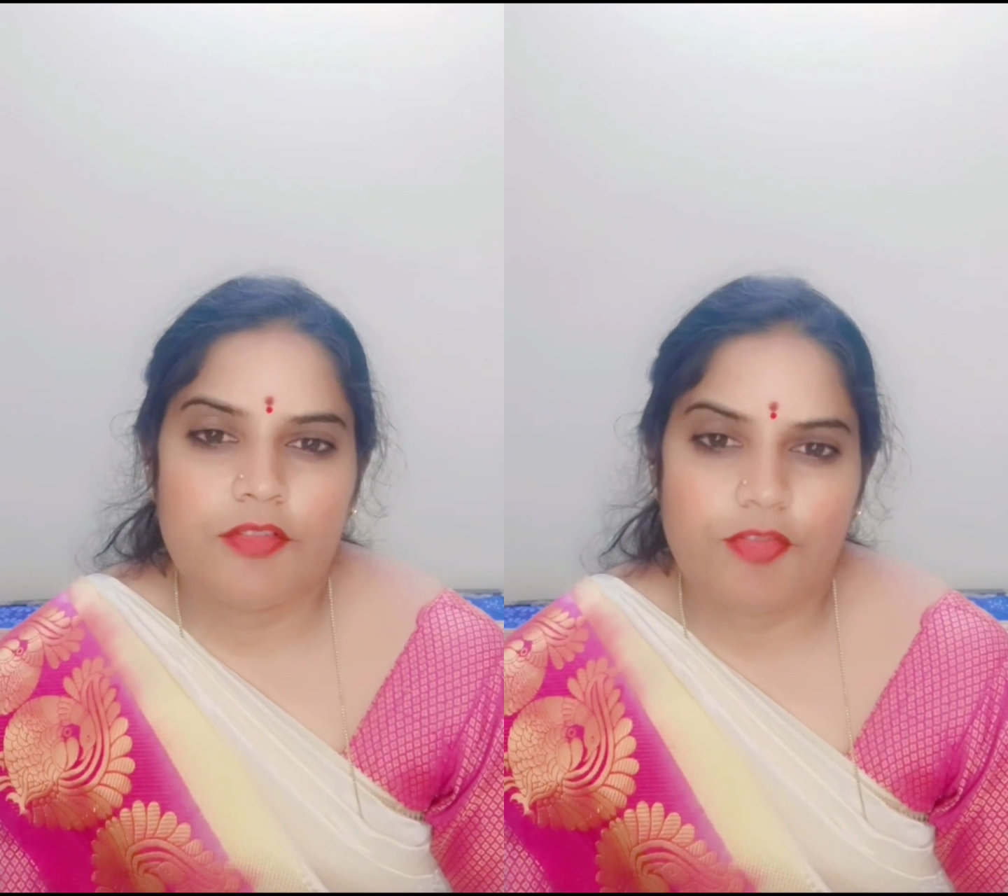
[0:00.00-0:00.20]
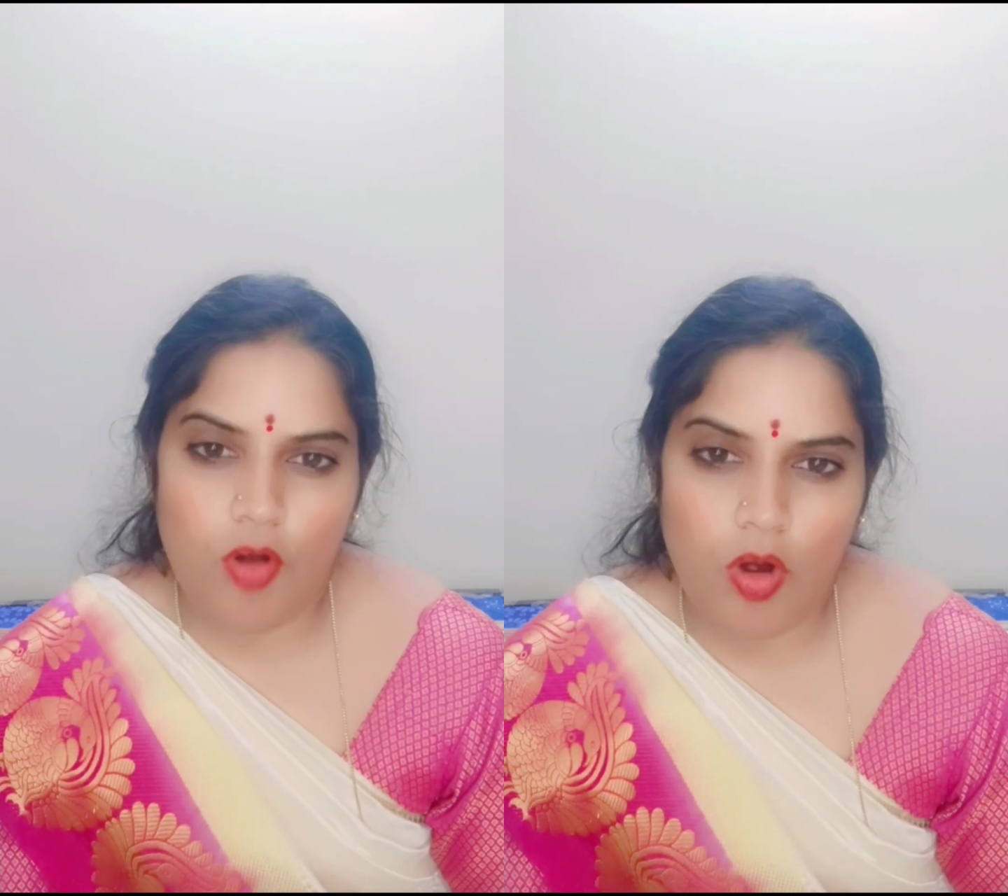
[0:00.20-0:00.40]

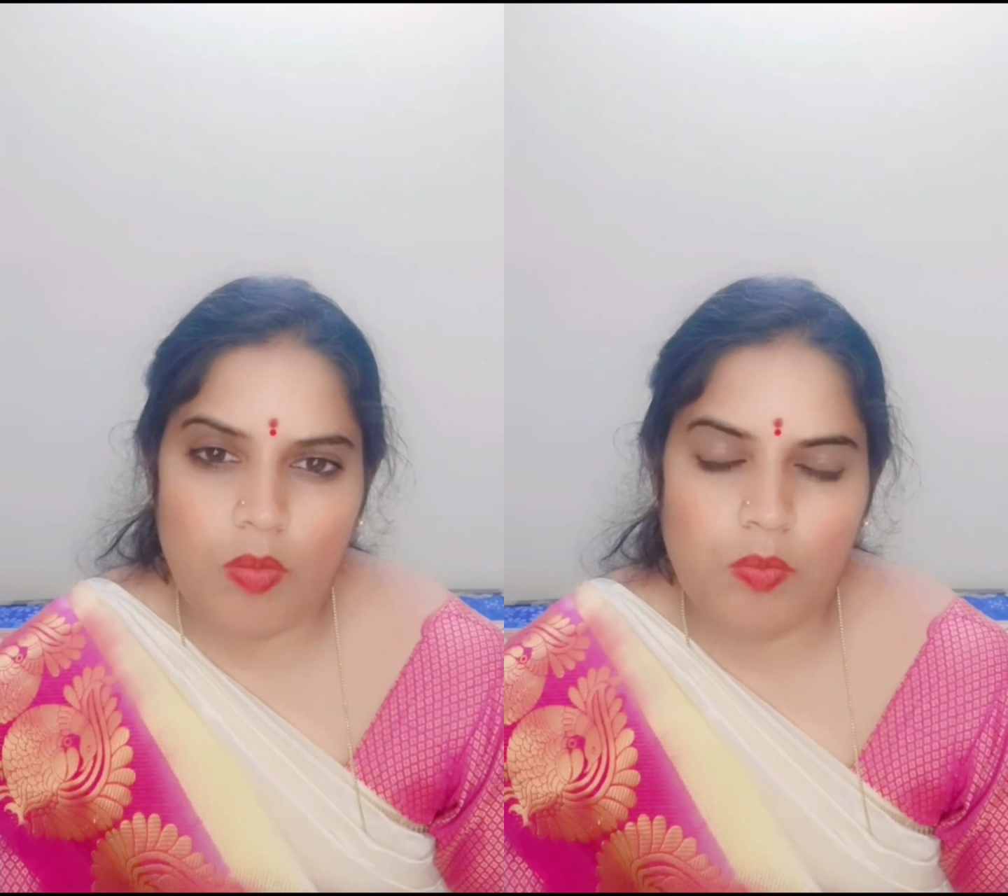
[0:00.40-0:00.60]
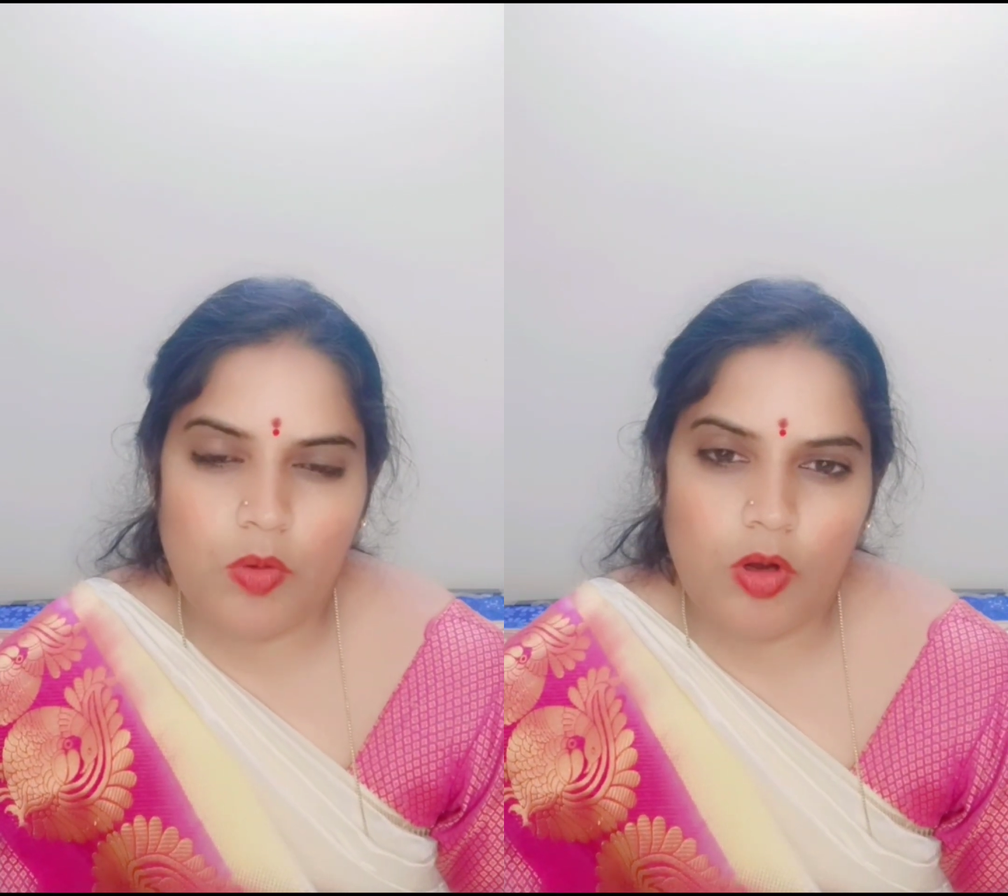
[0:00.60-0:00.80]

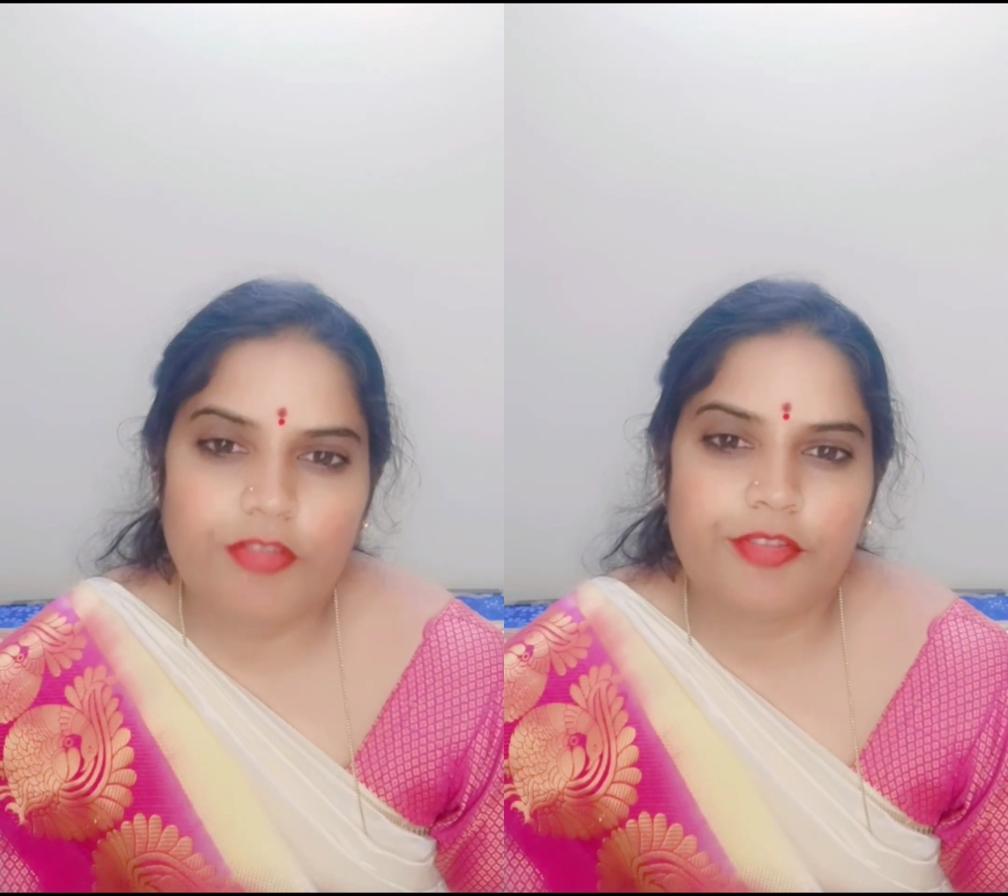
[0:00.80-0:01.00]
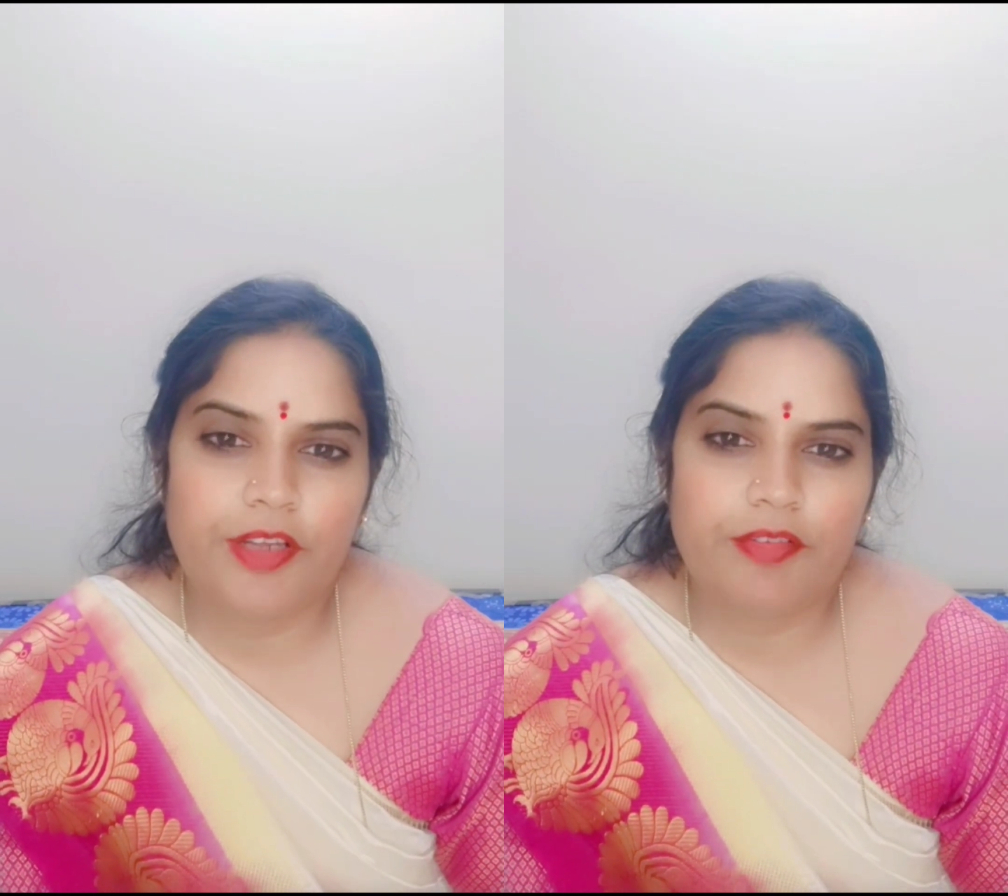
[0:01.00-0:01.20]
form
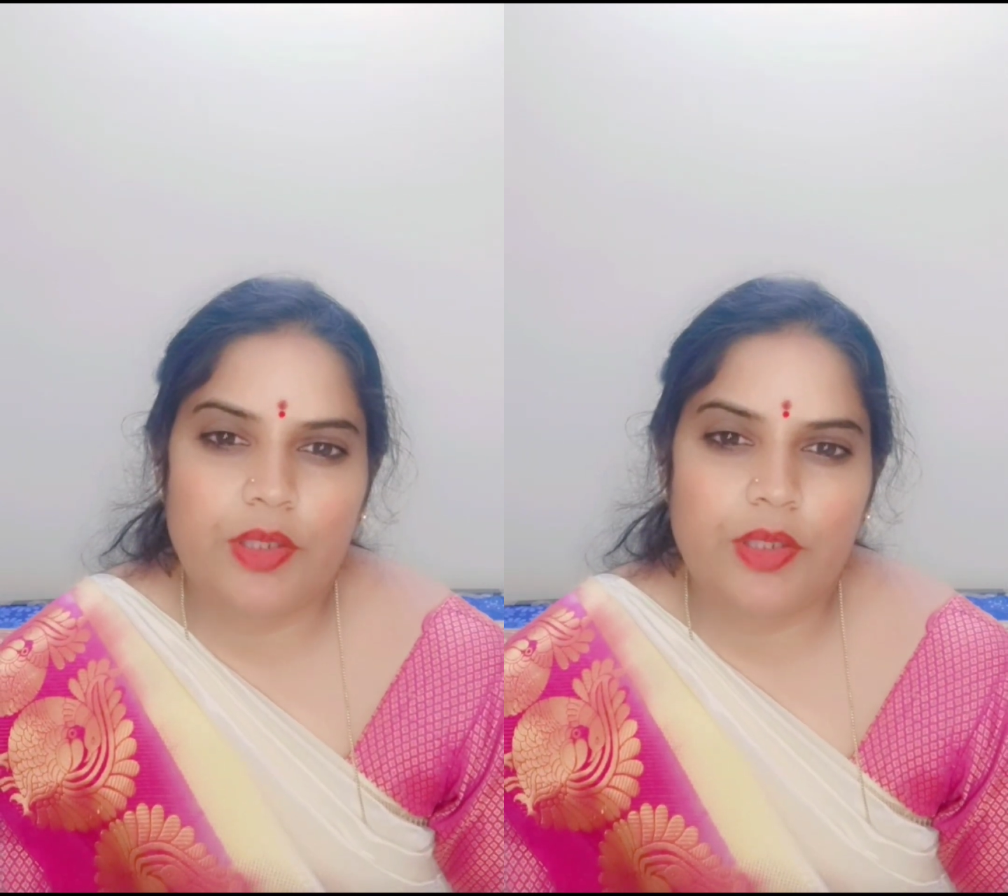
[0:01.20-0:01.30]
of Devi